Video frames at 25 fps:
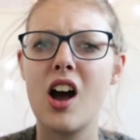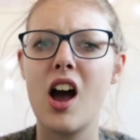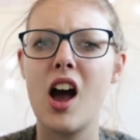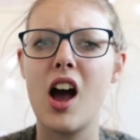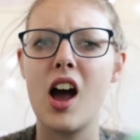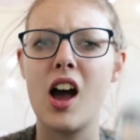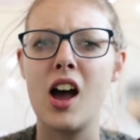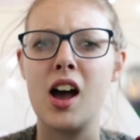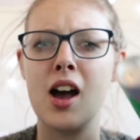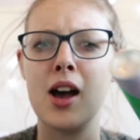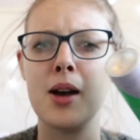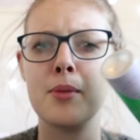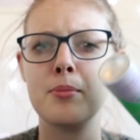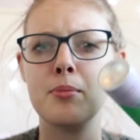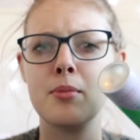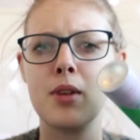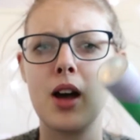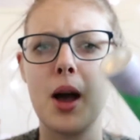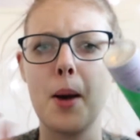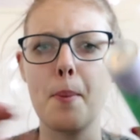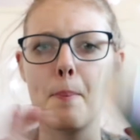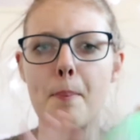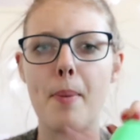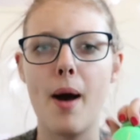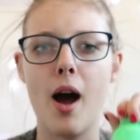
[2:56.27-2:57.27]
But
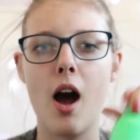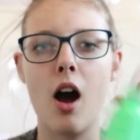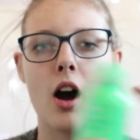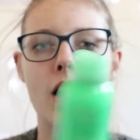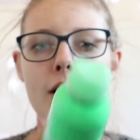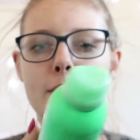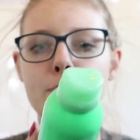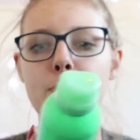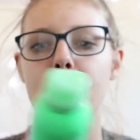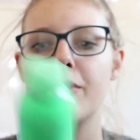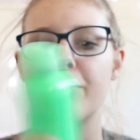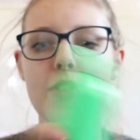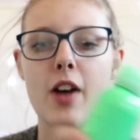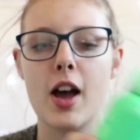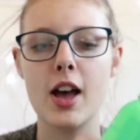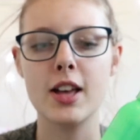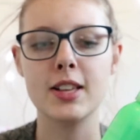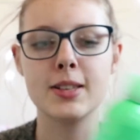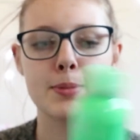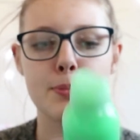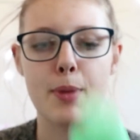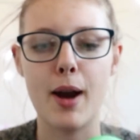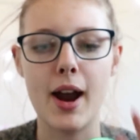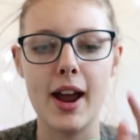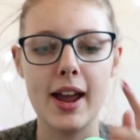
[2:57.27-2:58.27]
I prefer
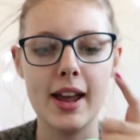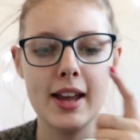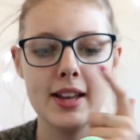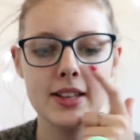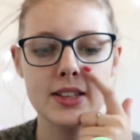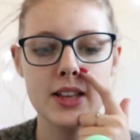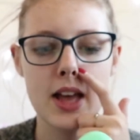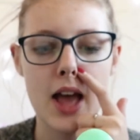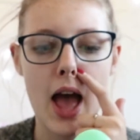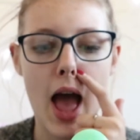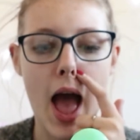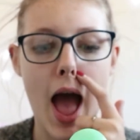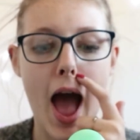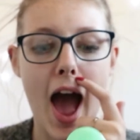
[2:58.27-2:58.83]
sprays.